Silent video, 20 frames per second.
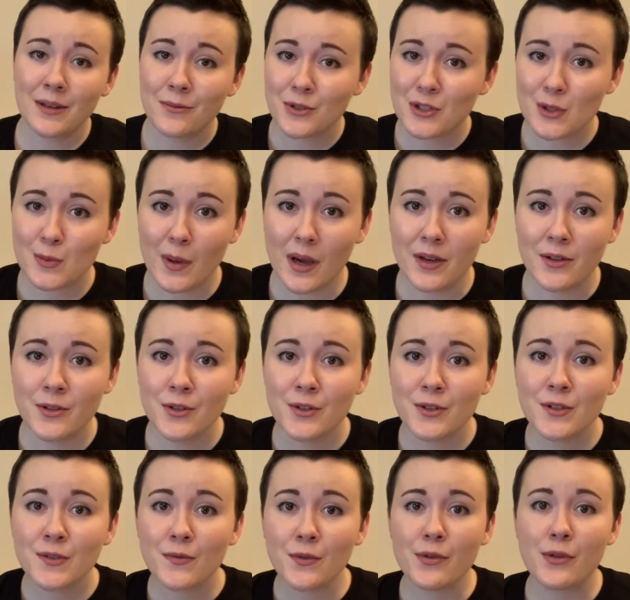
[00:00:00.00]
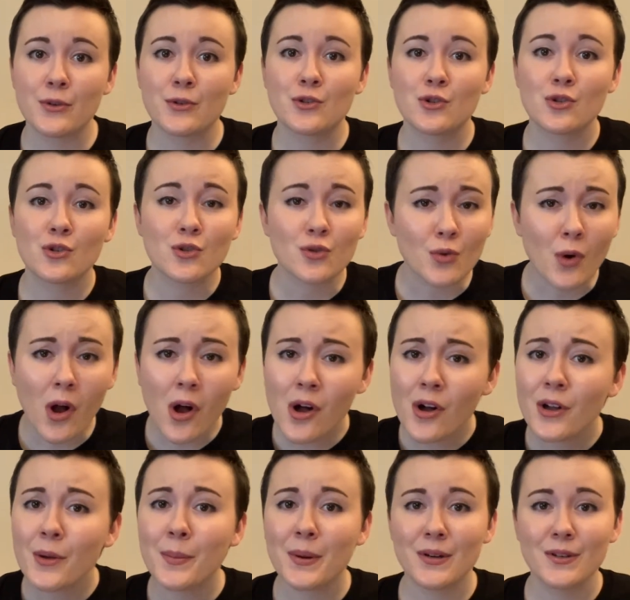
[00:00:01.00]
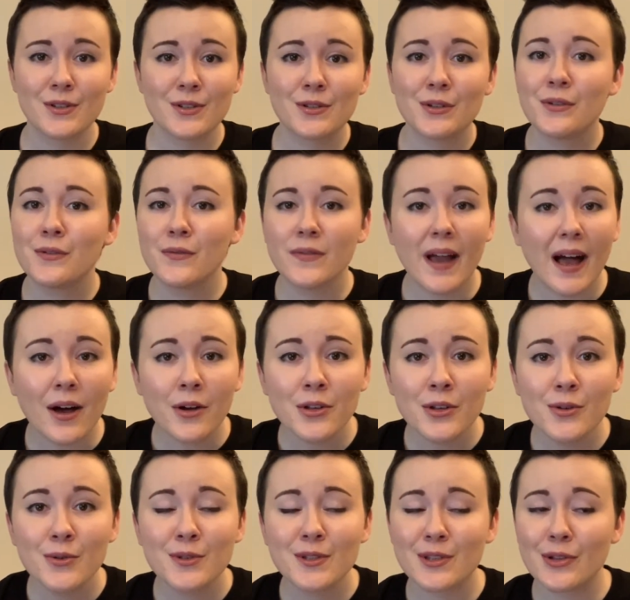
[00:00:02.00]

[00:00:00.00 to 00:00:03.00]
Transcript: responders for their strong personal values,